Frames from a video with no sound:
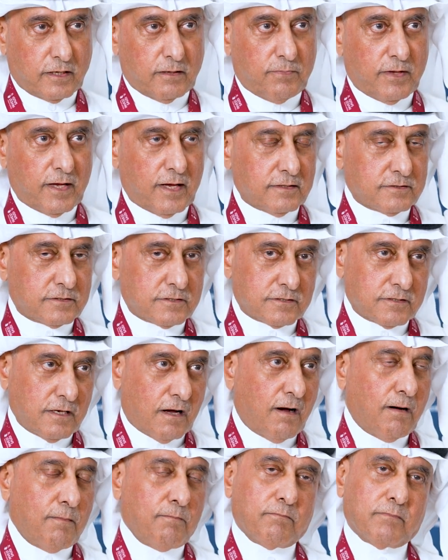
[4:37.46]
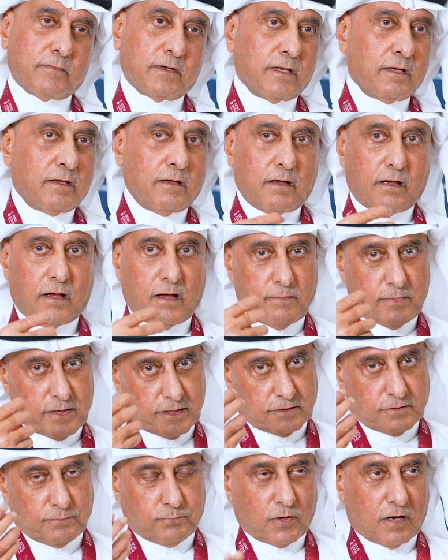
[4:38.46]
Arabia has some.
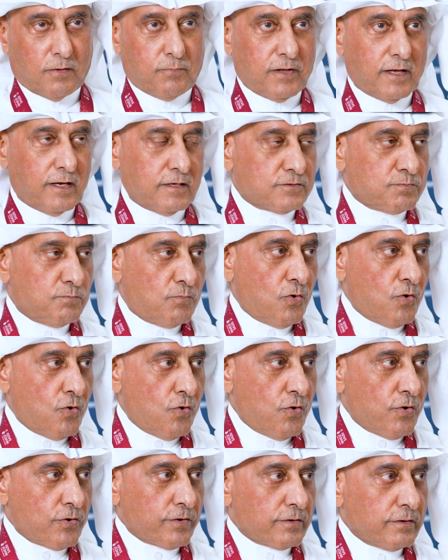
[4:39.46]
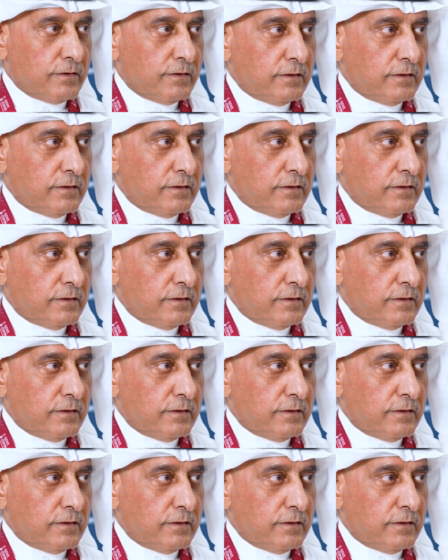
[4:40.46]
Emirates probably has more.